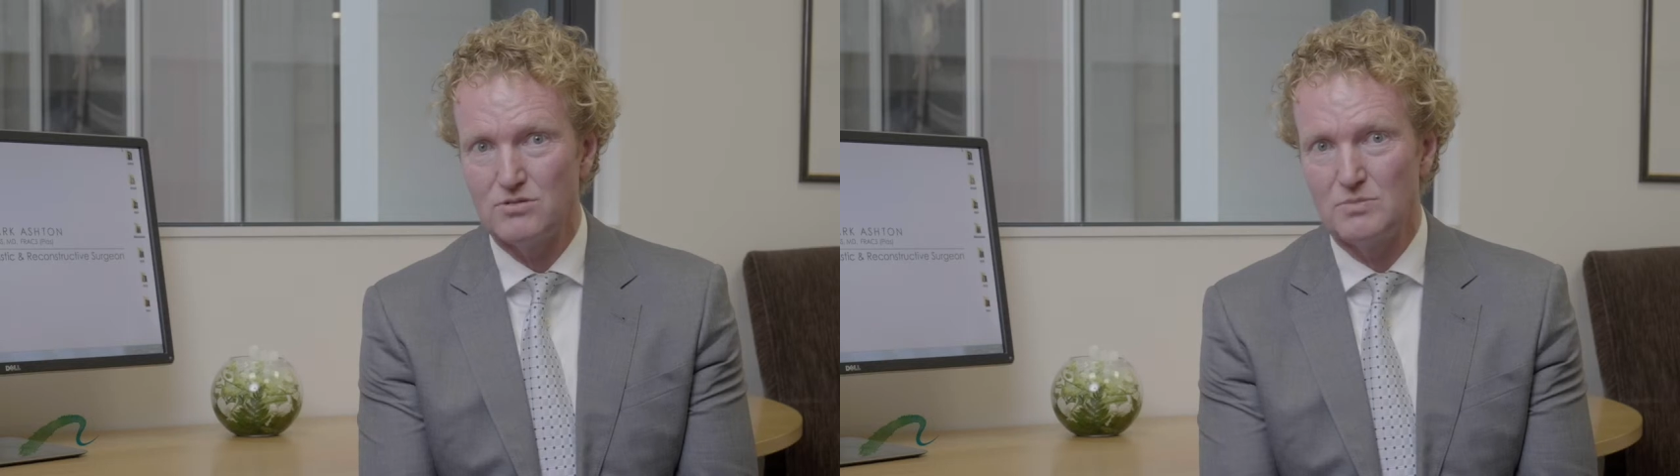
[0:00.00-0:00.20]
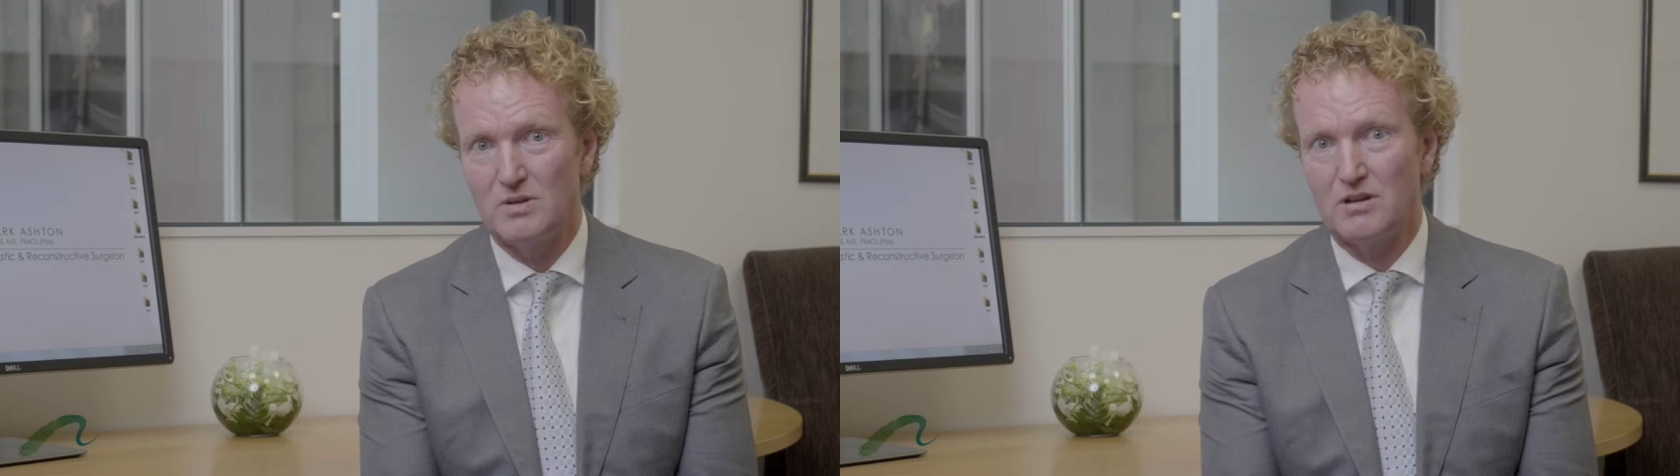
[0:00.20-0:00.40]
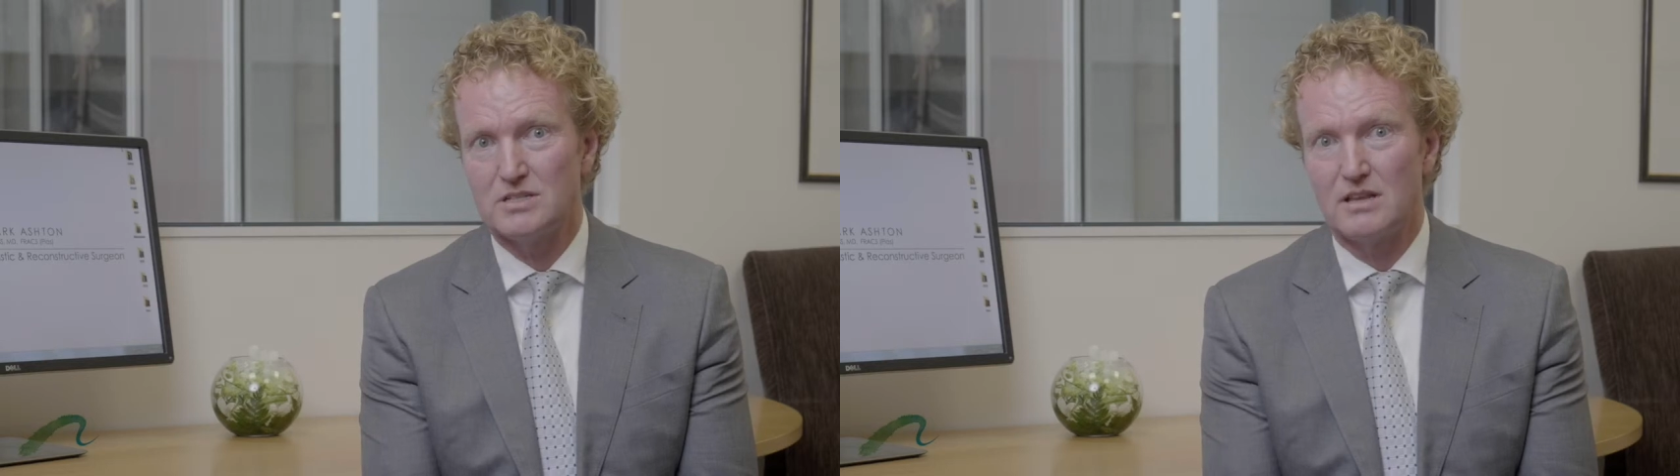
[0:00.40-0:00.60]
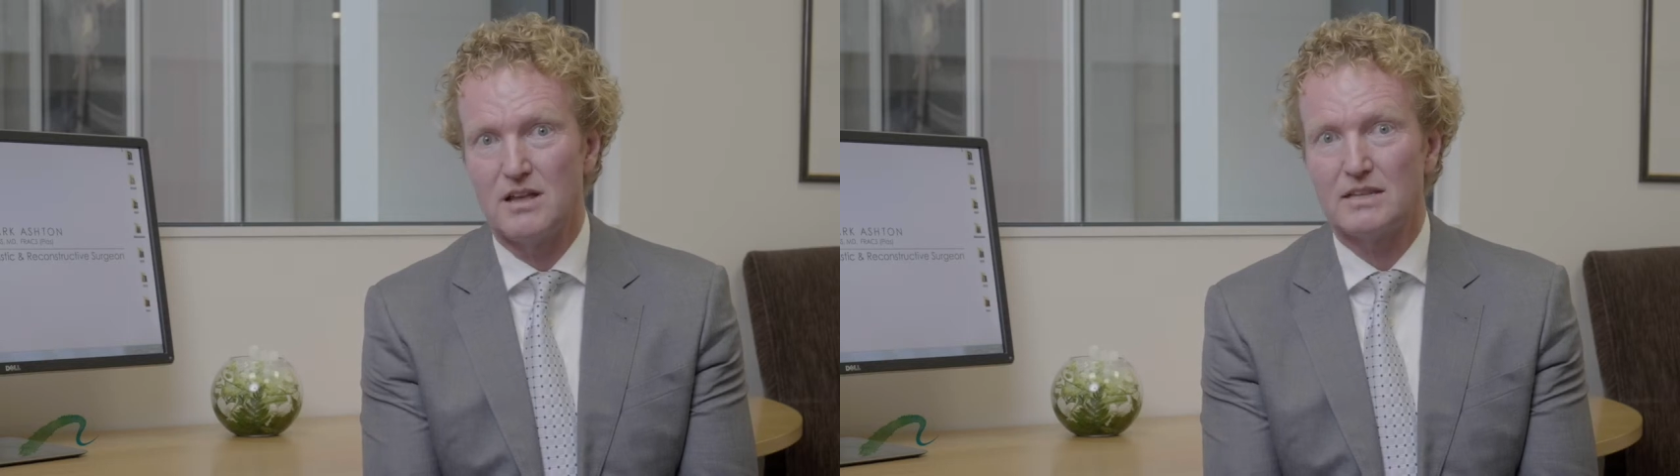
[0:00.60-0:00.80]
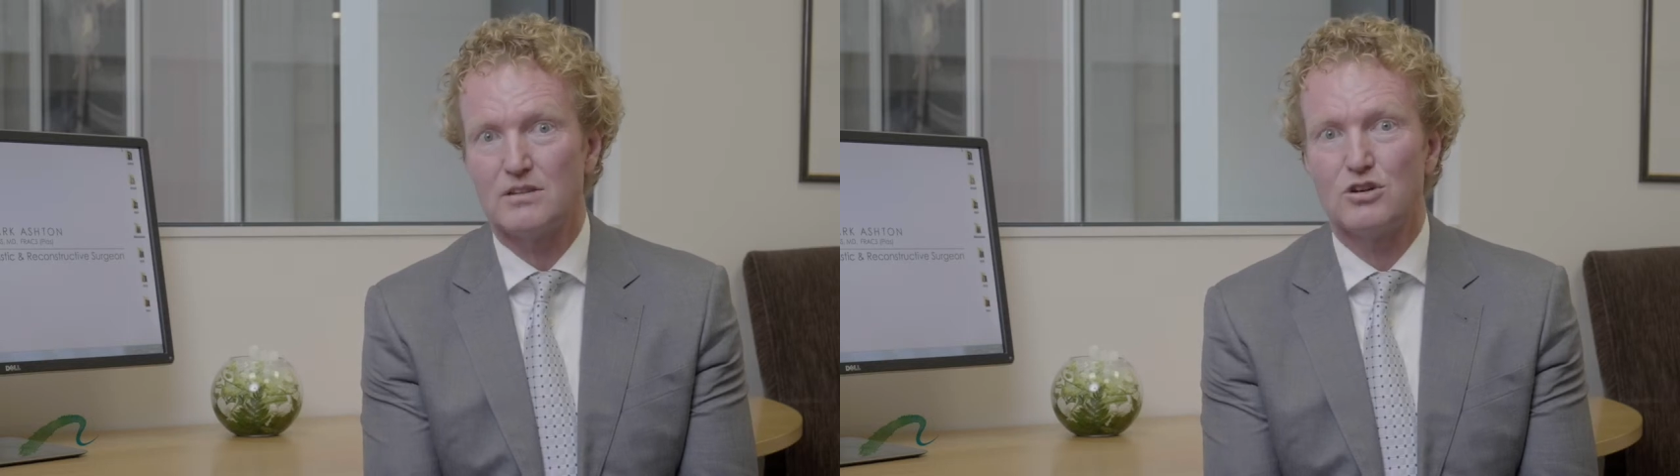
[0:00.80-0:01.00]
was because I
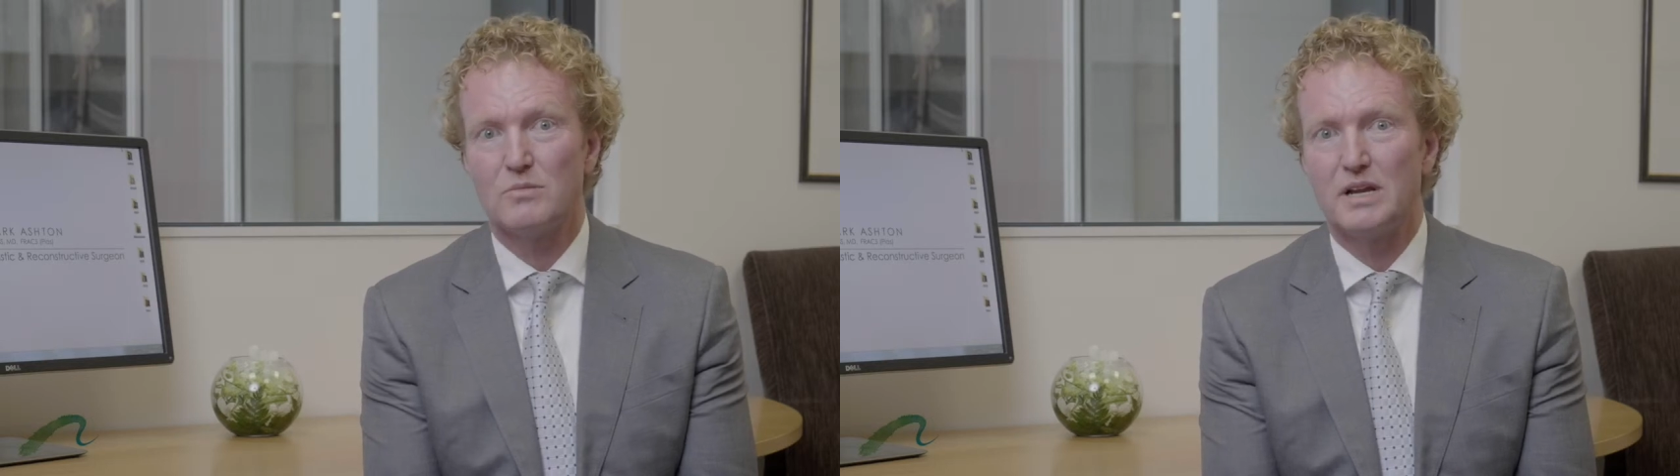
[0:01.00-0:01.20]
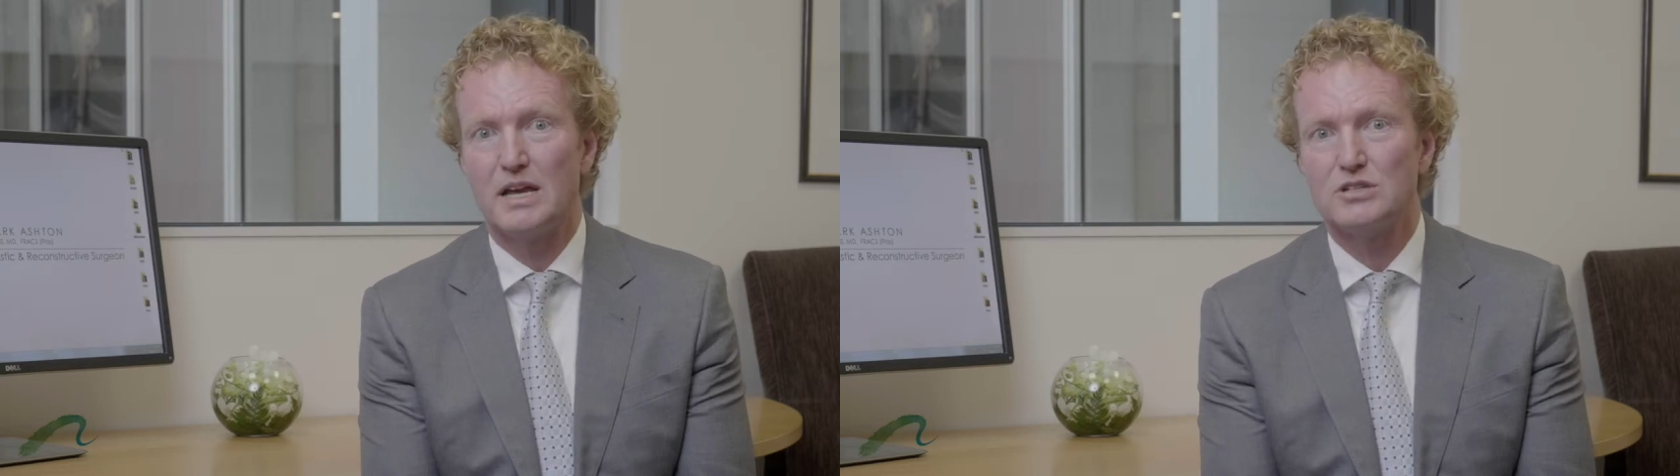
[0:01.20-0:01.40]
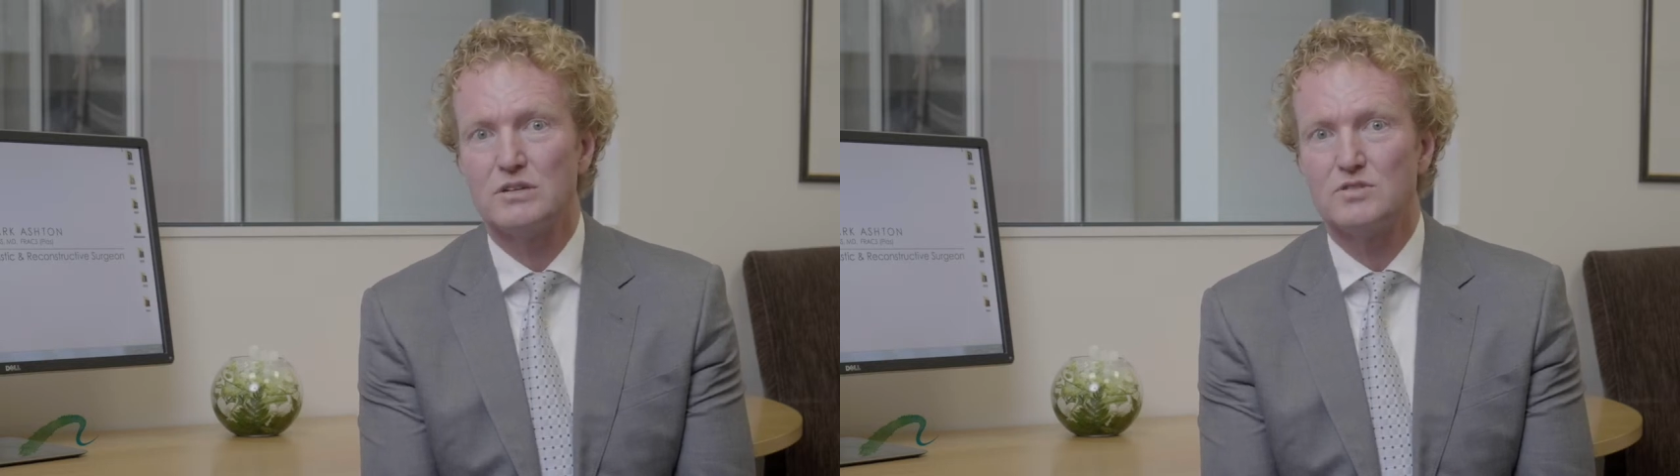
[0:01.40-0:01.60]
liked the combination